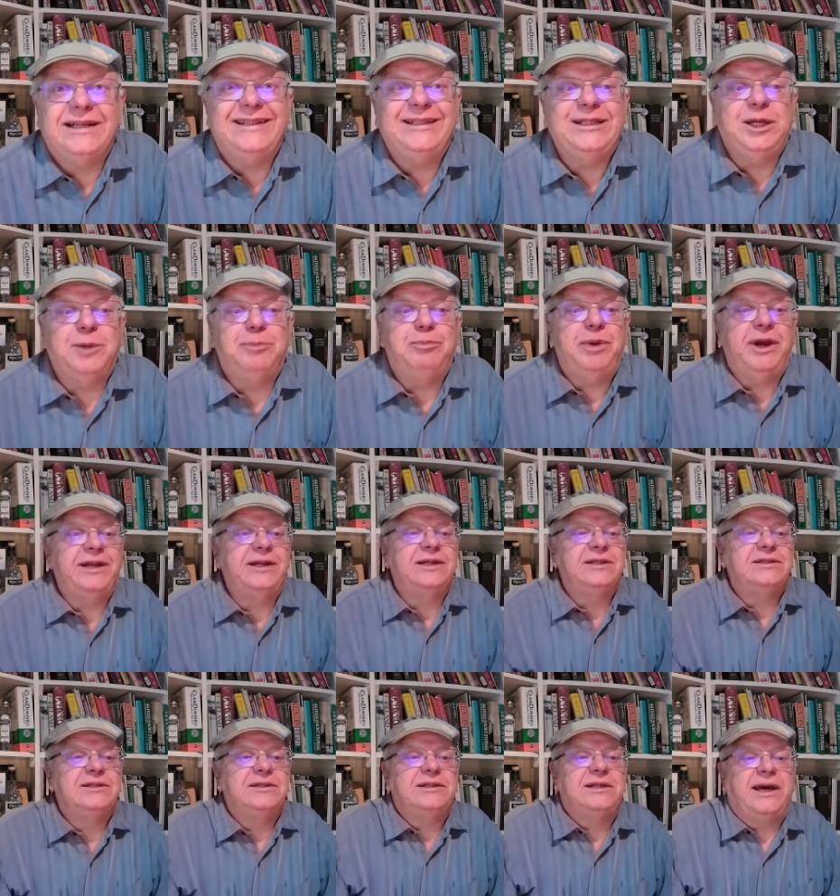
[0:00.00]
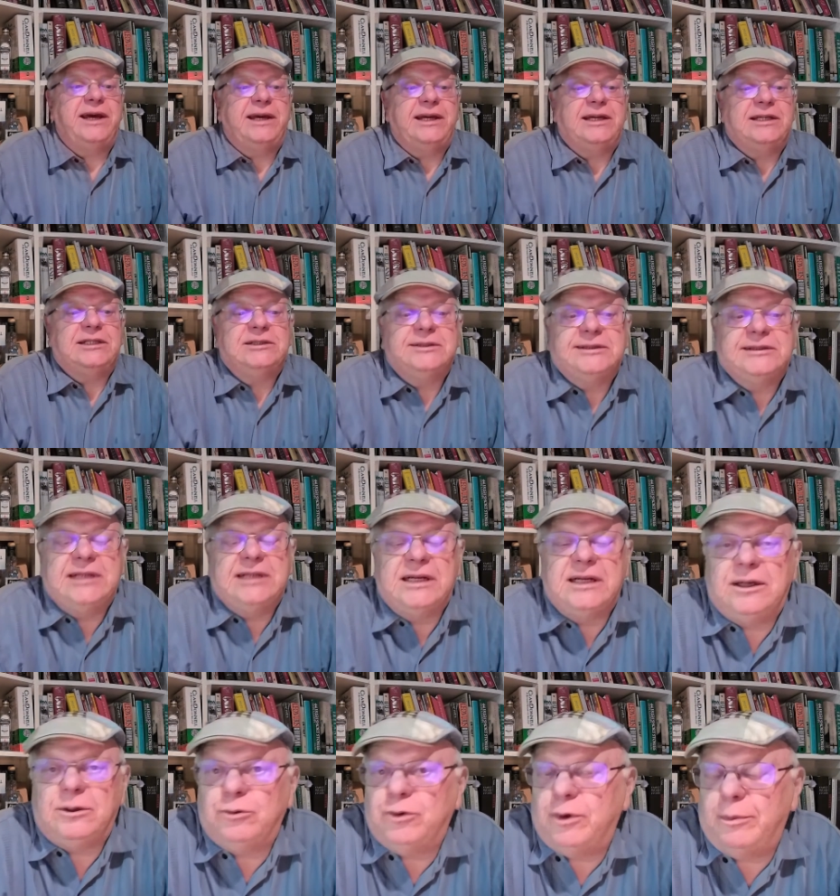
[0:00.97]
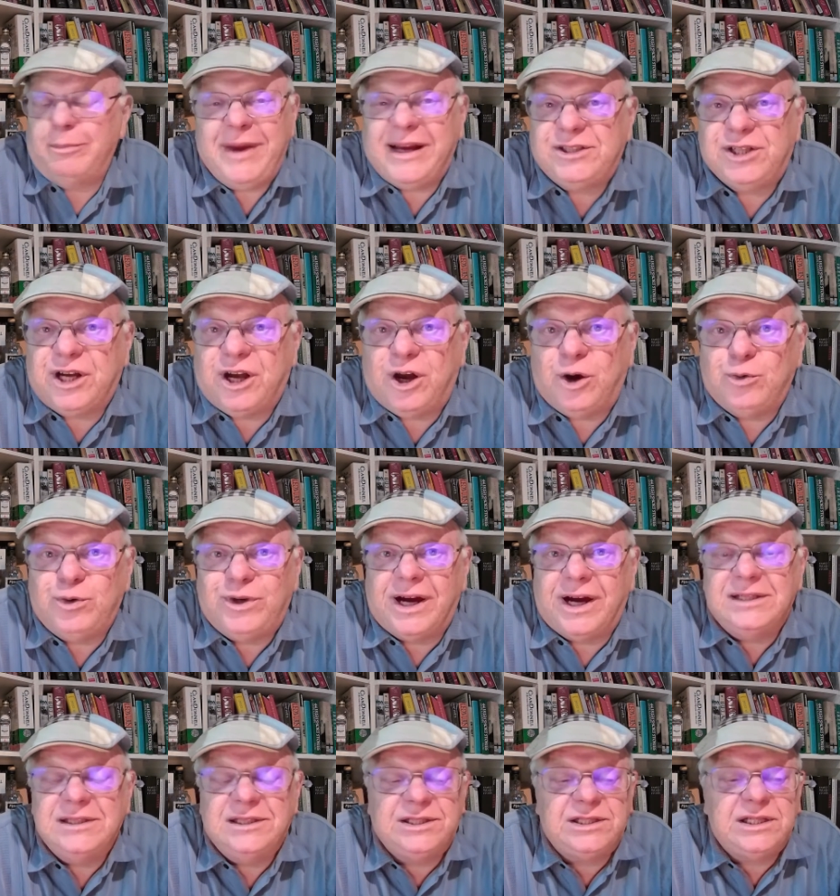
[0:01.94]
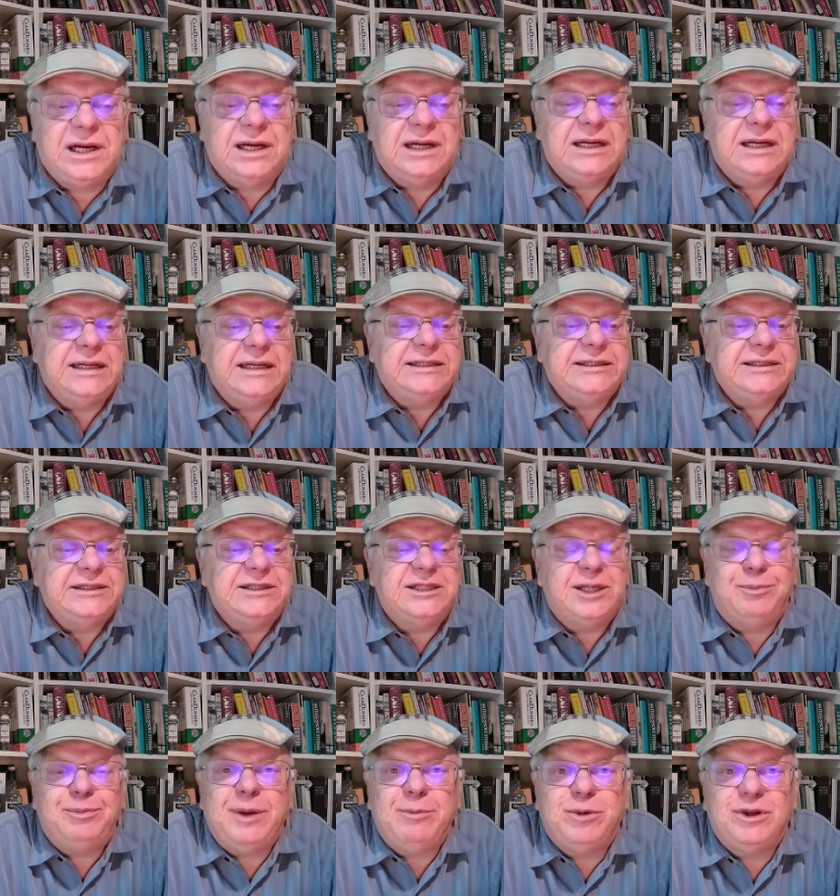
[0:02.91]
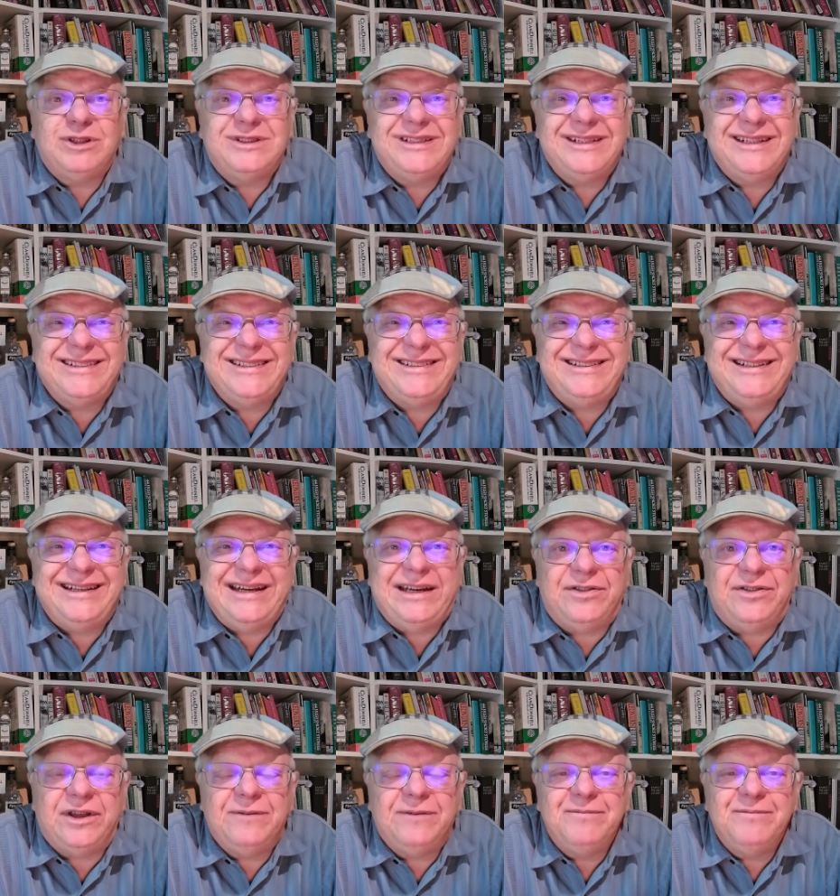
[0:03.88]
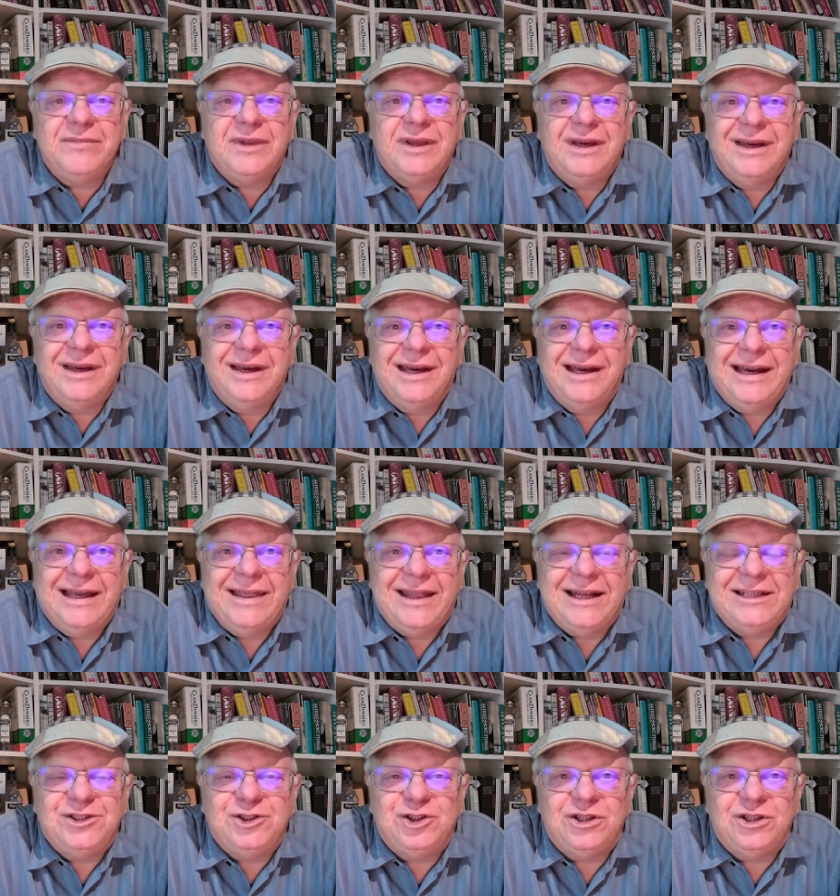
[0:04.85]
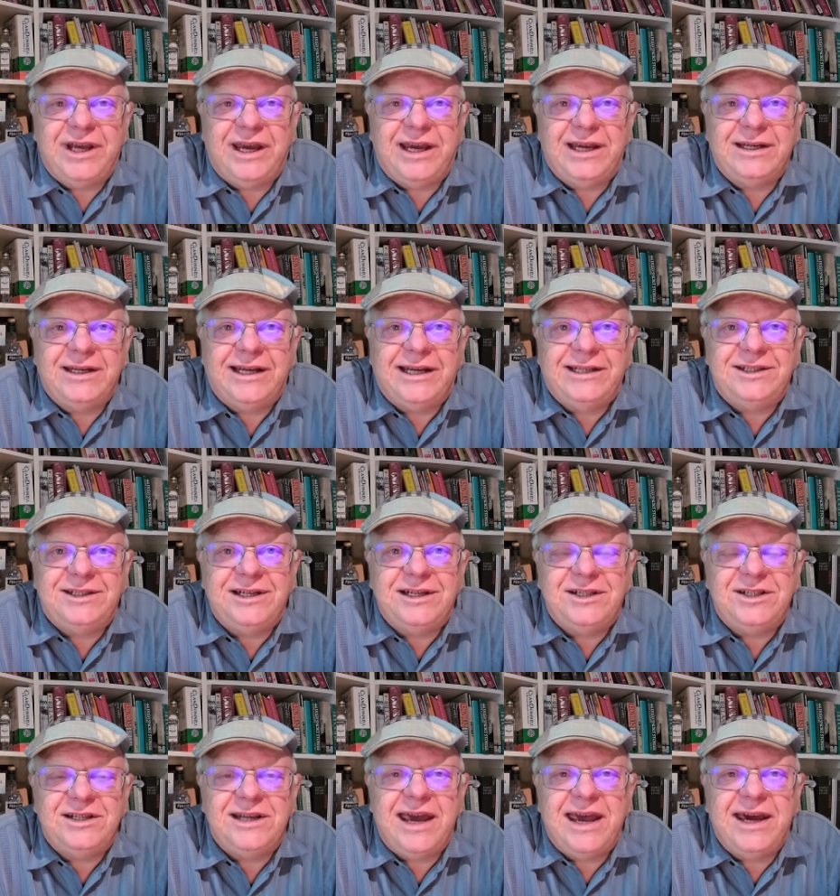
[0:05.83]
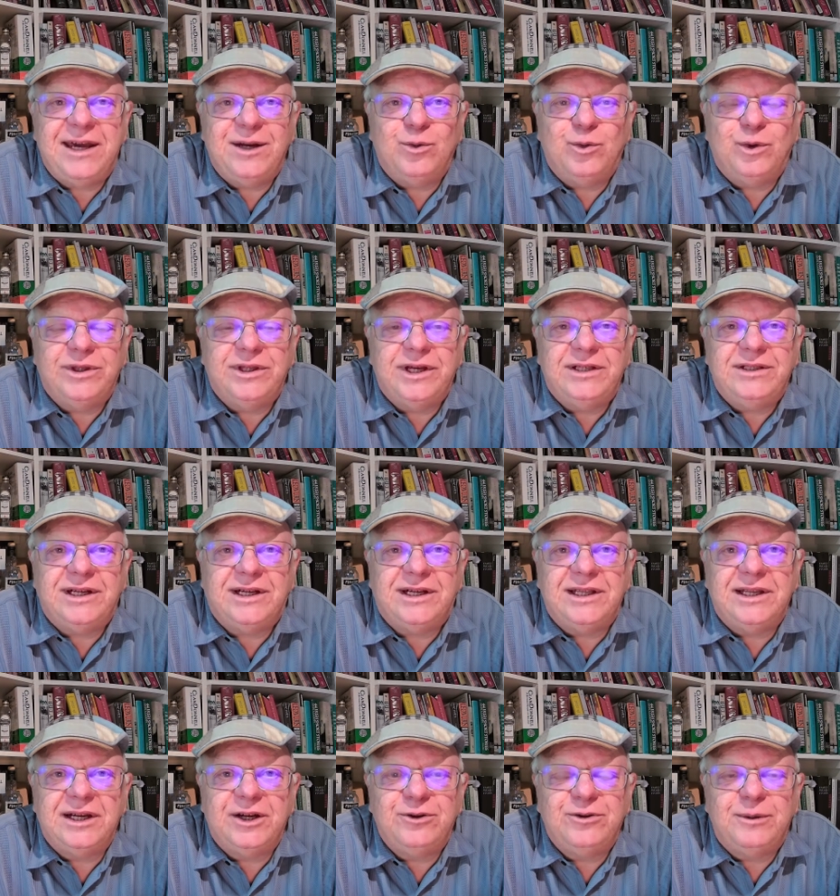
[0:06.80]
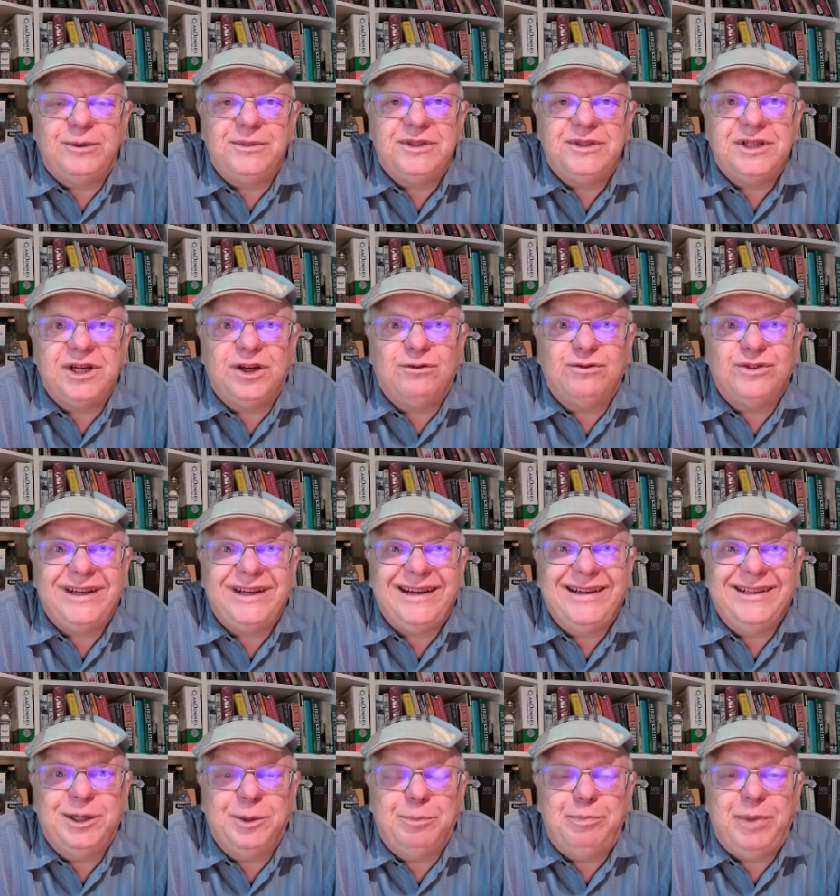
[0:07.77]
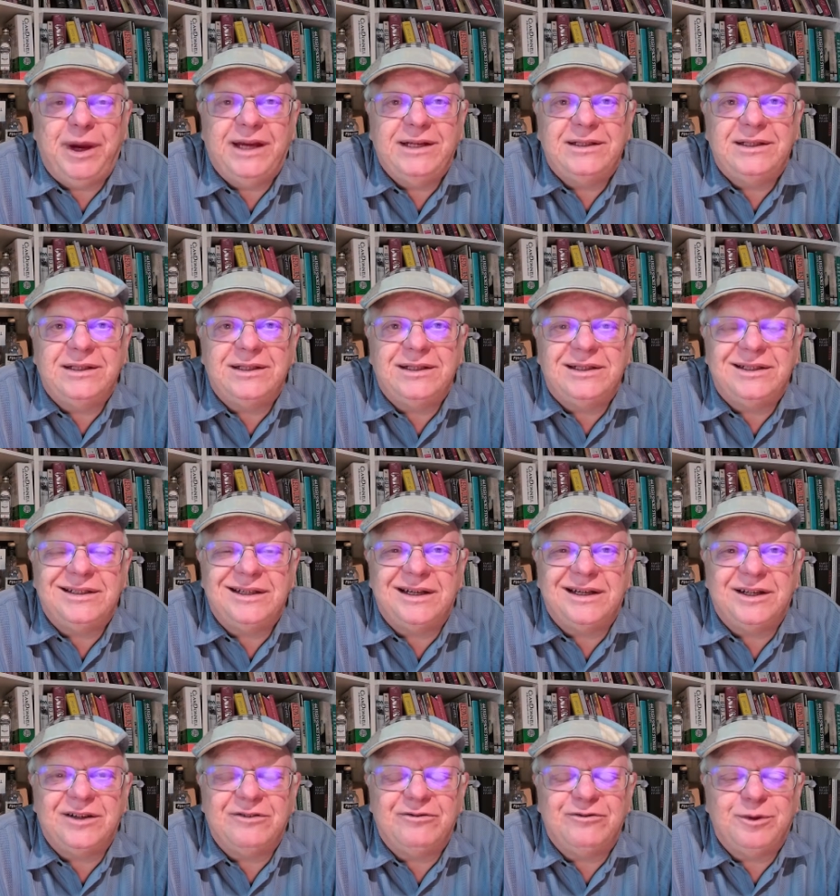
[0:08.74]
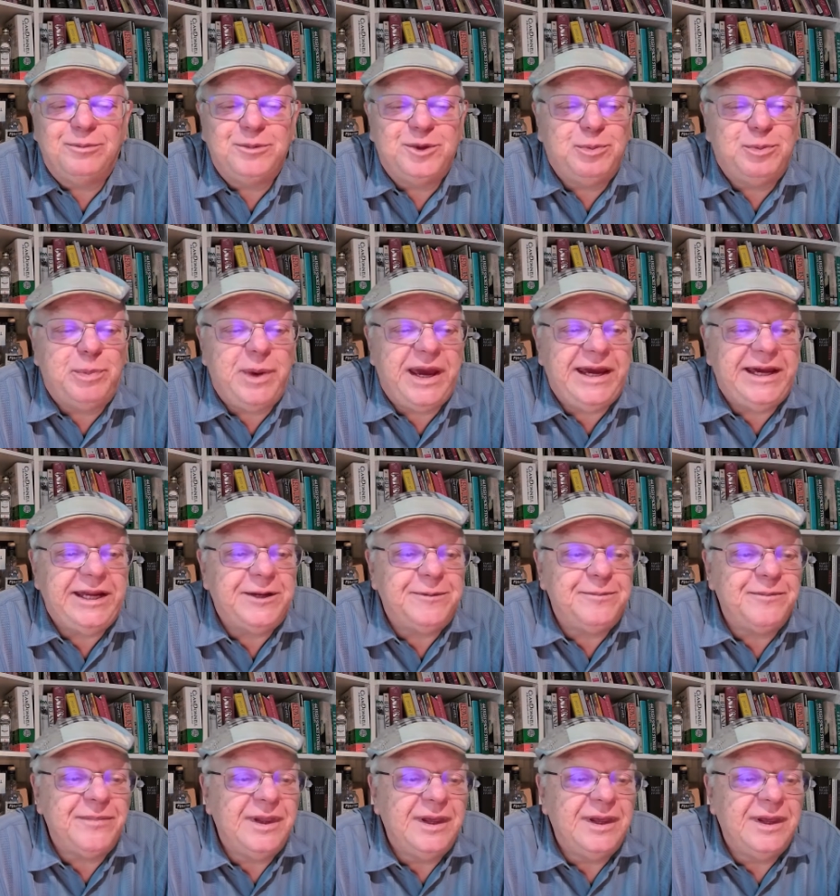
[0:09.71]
Independence Day? Well, Mexico does, September 16th. That's the date in 1810 when they declared themselves independent from Spain.